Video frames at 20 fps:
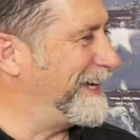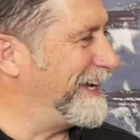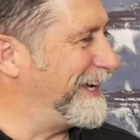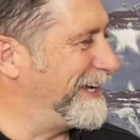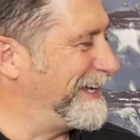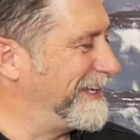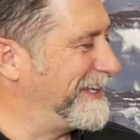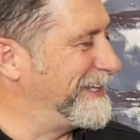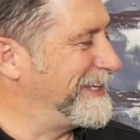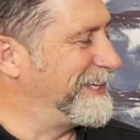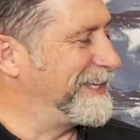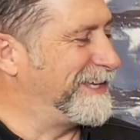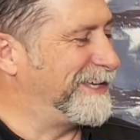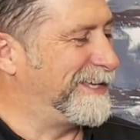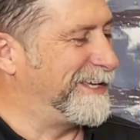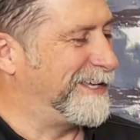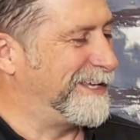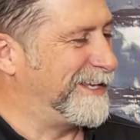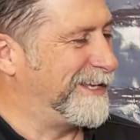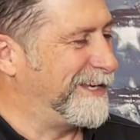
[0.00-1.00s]

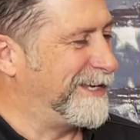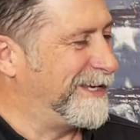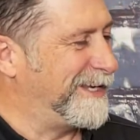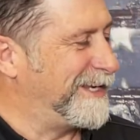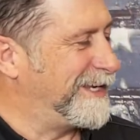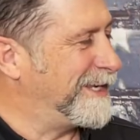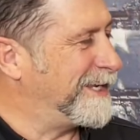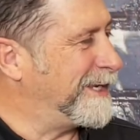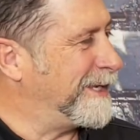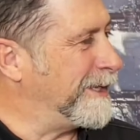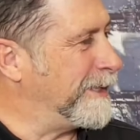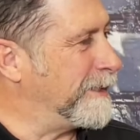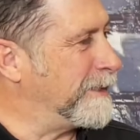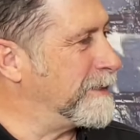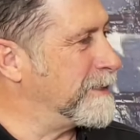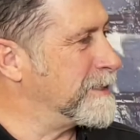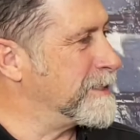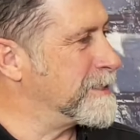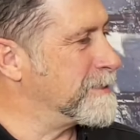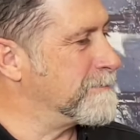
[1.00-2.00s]

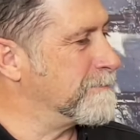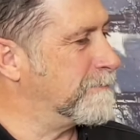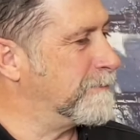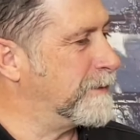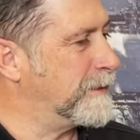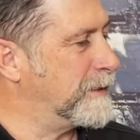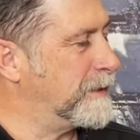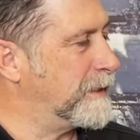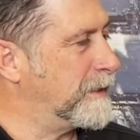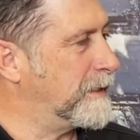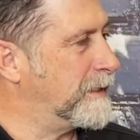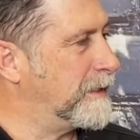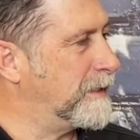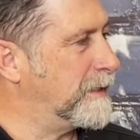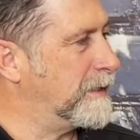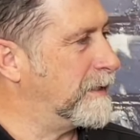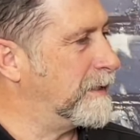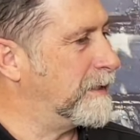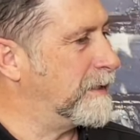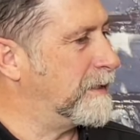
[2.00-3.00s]

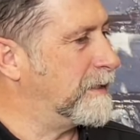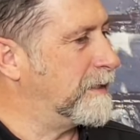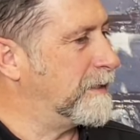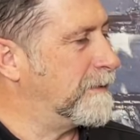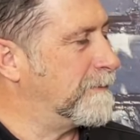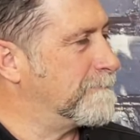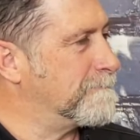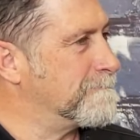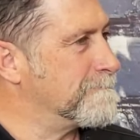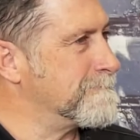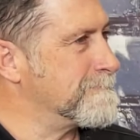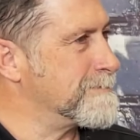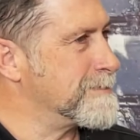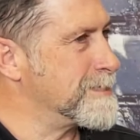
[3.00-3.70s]
(not speaking)